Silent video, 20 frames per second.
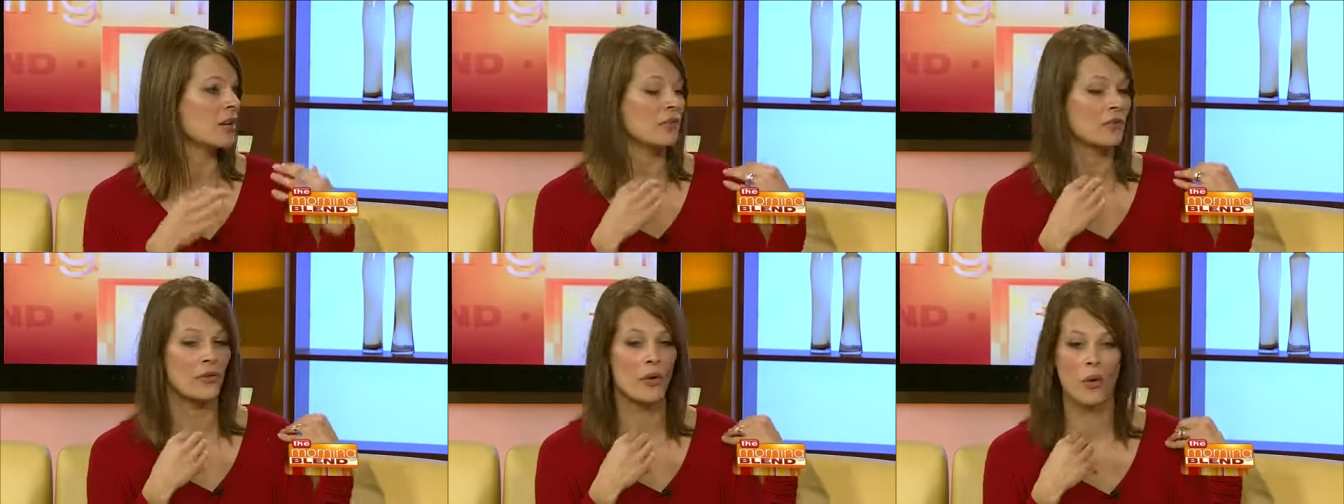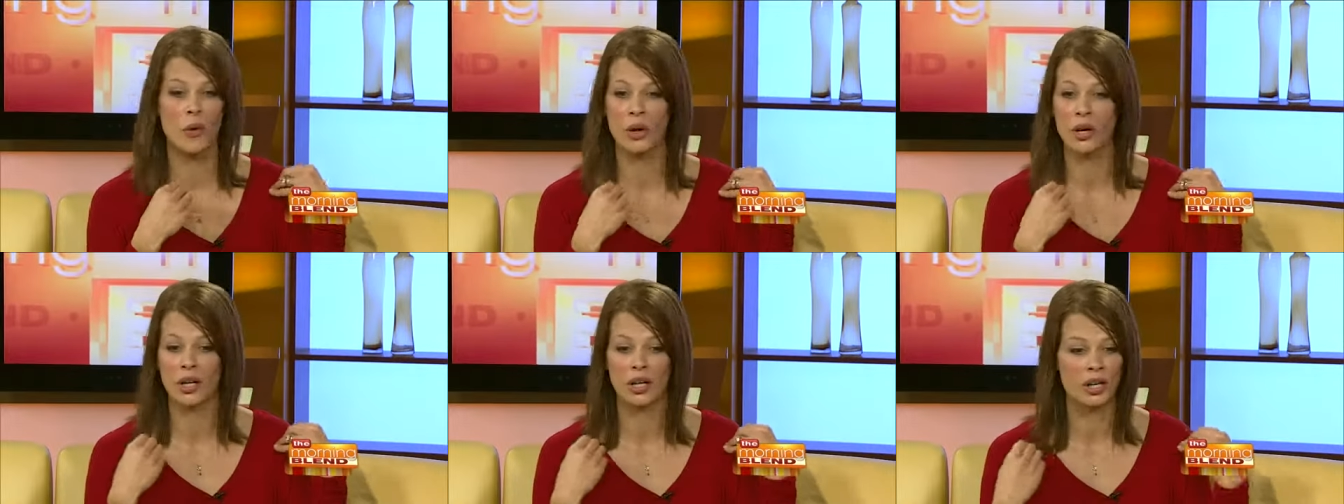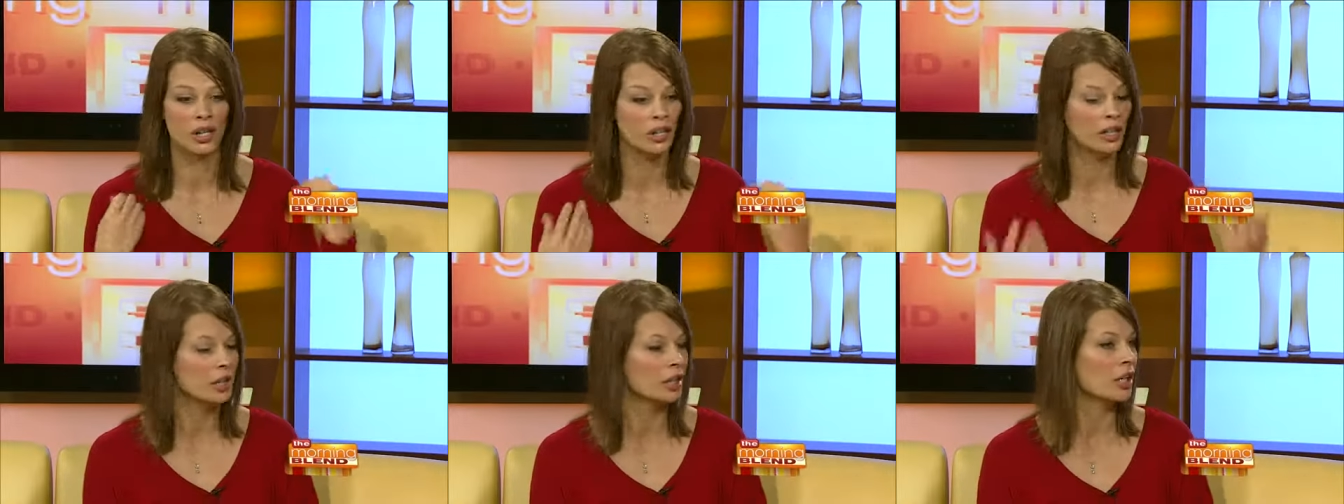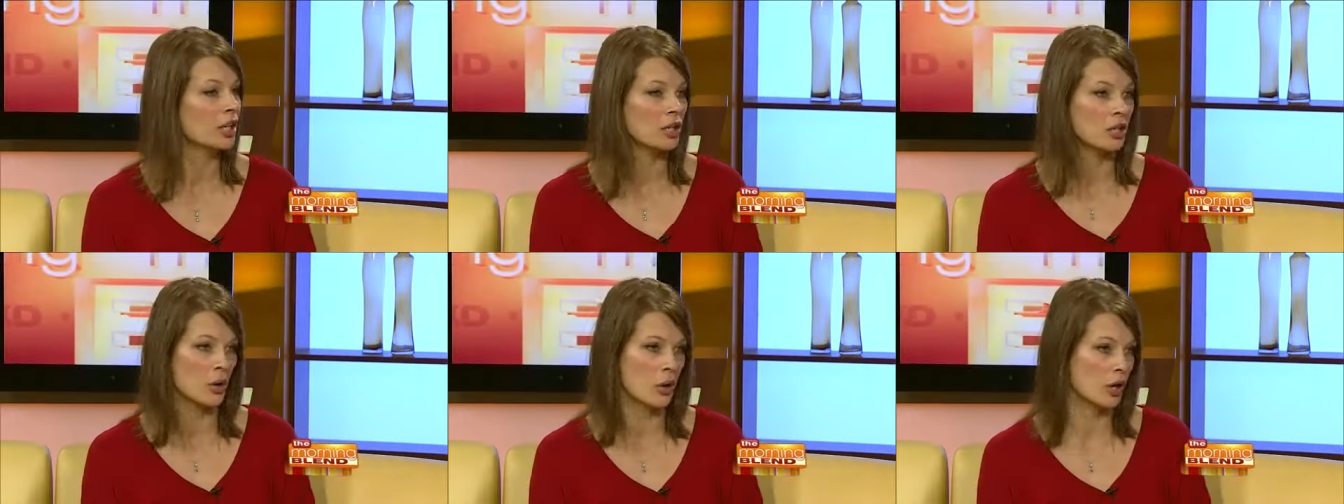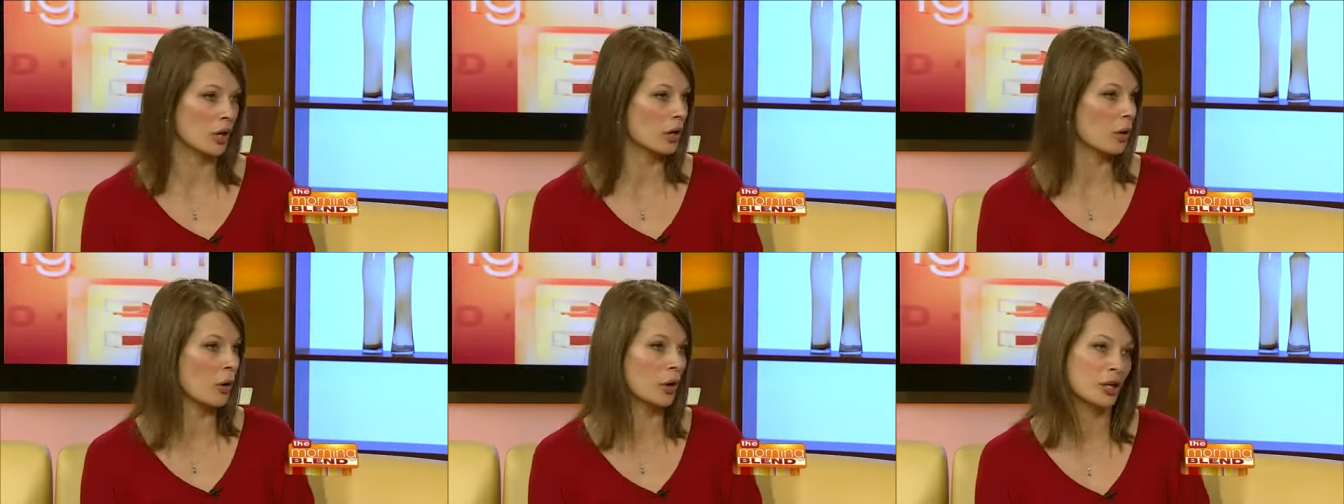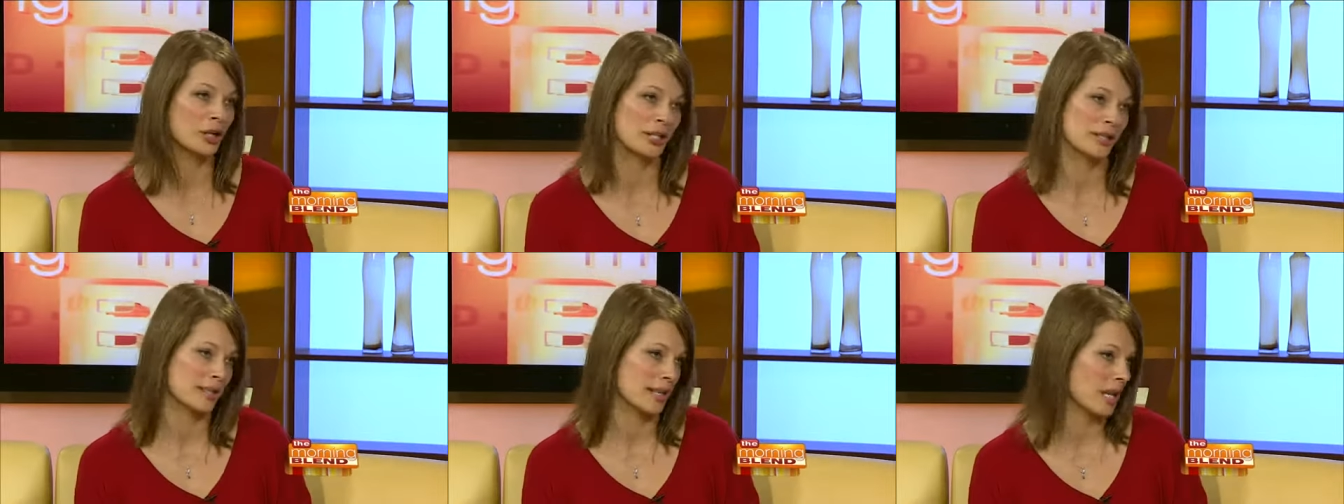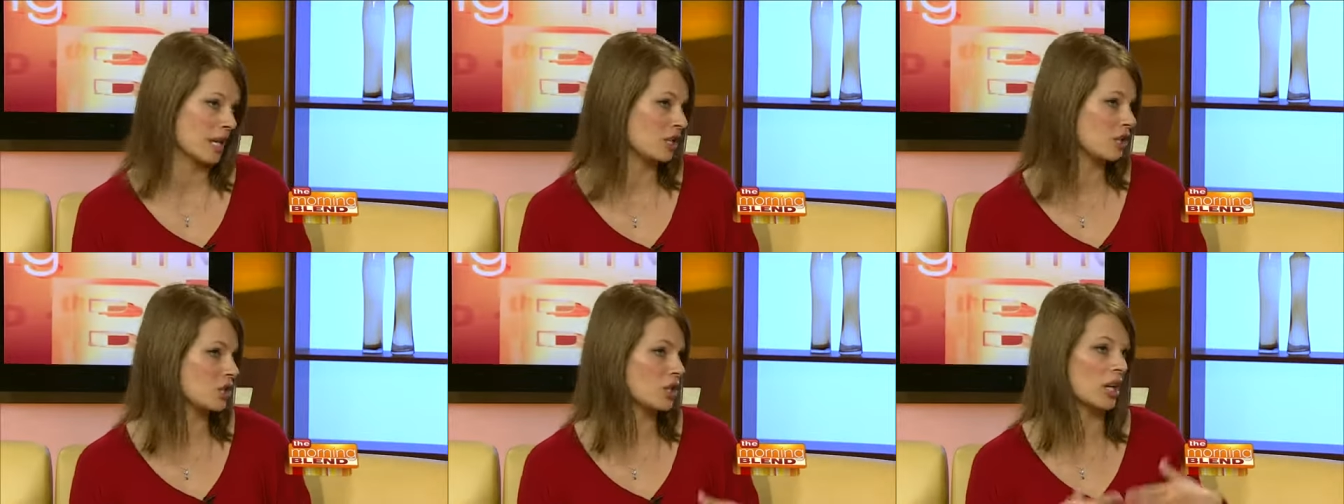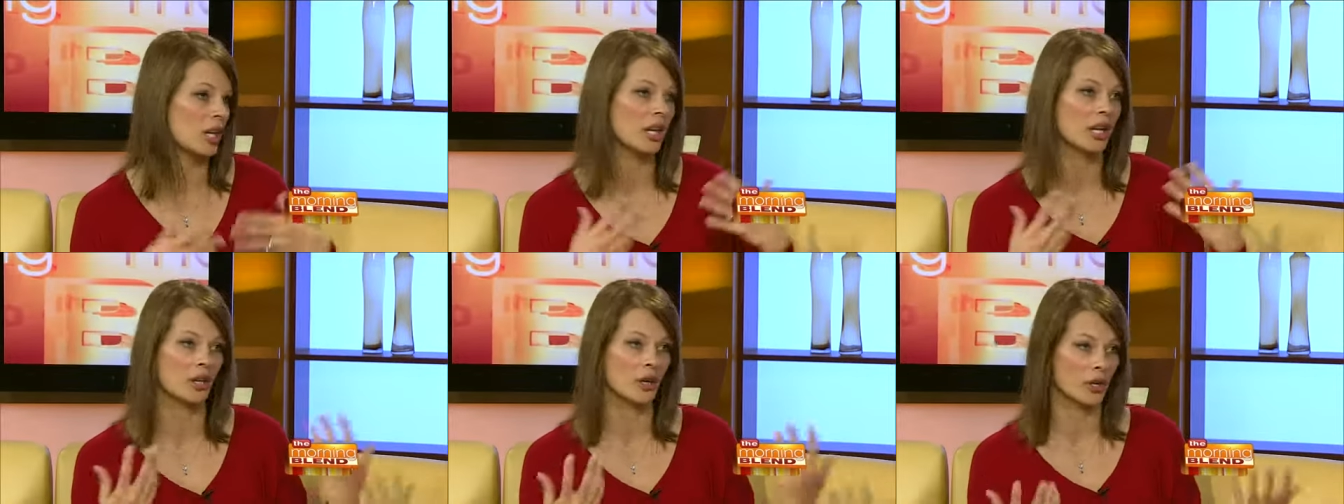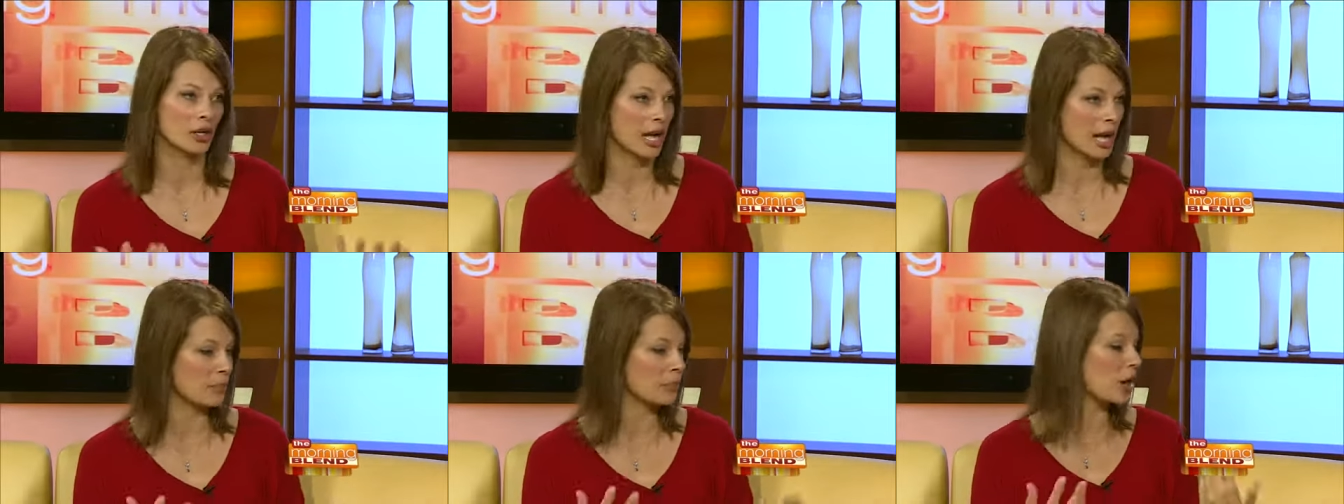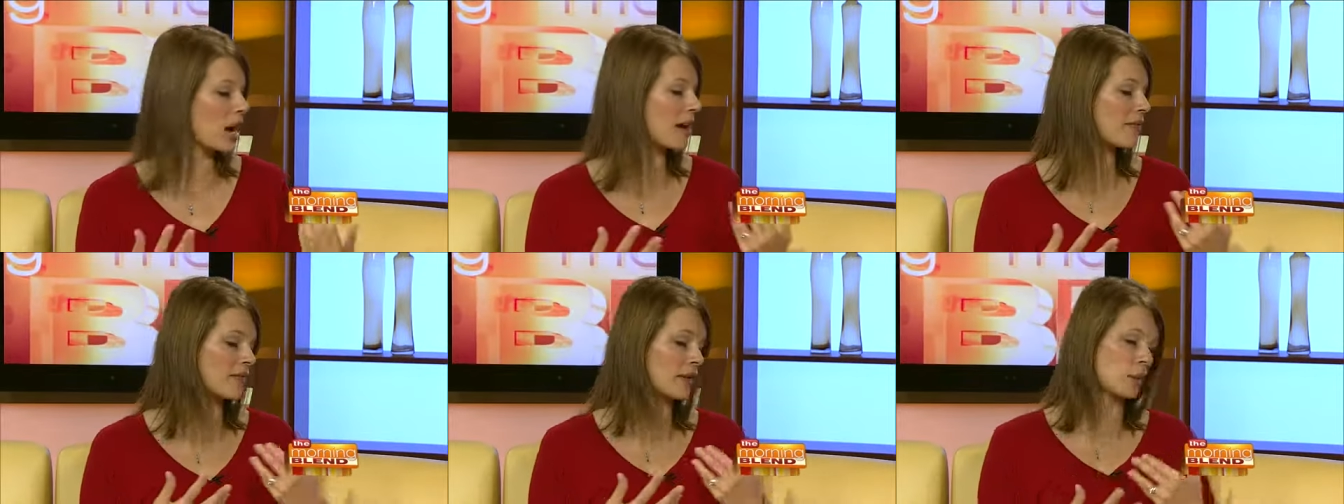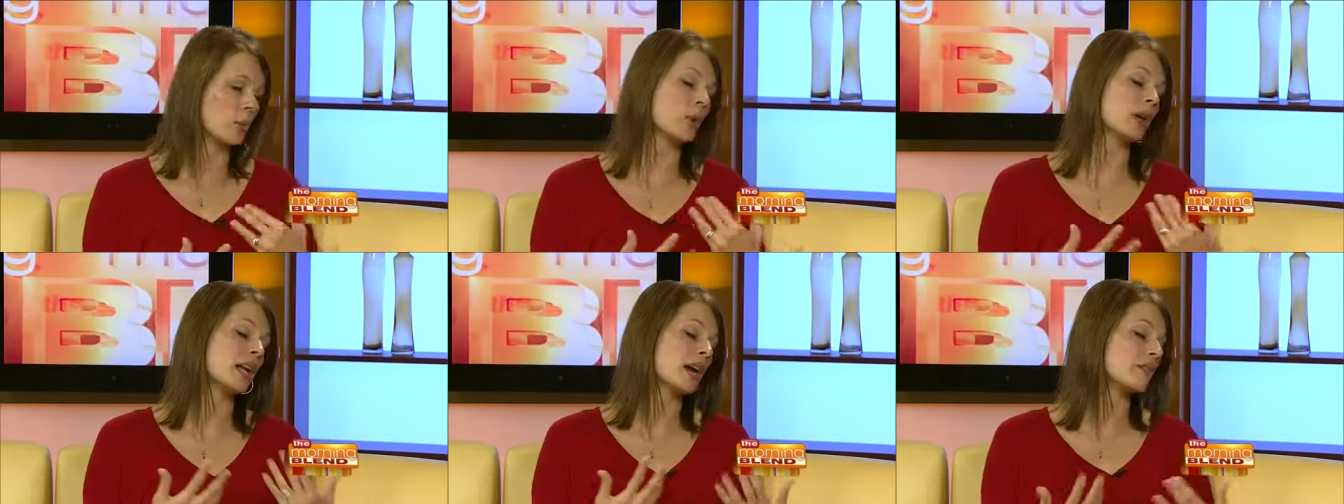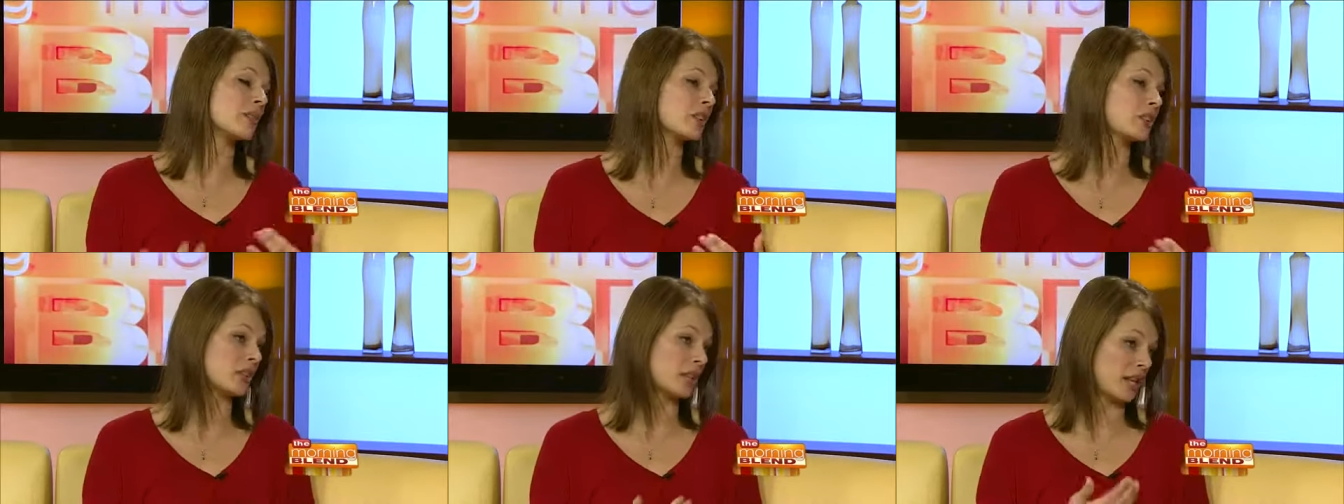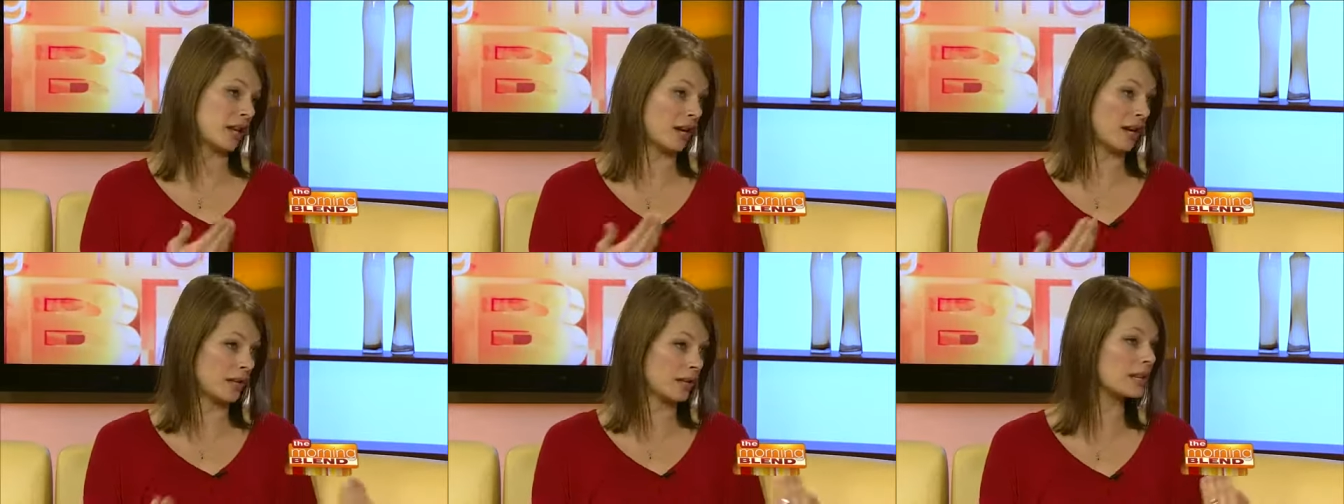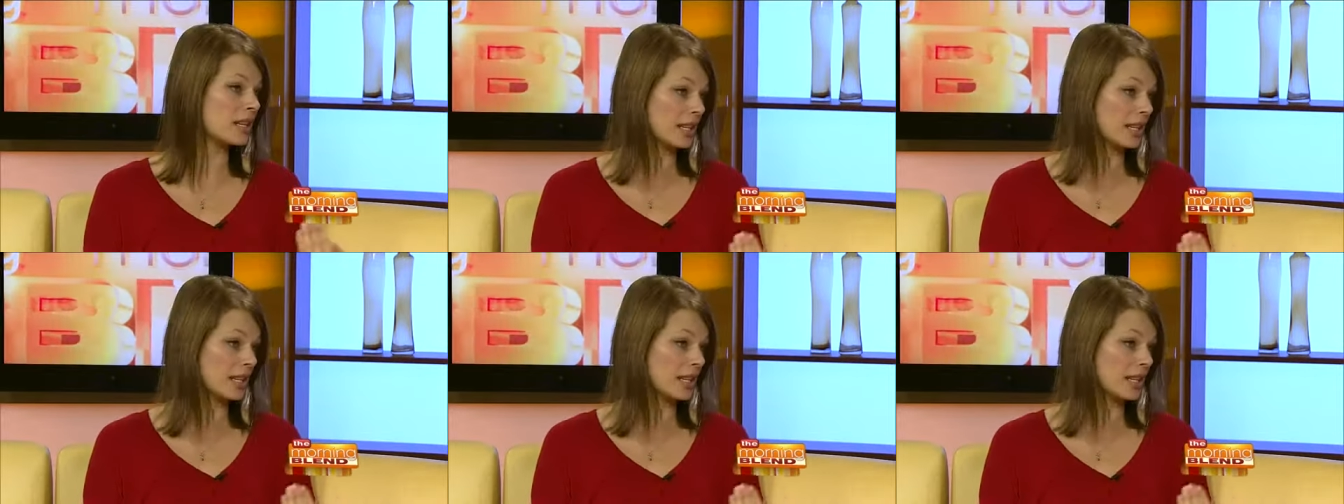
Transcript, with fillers: for your organization or nonprofit, whatever the,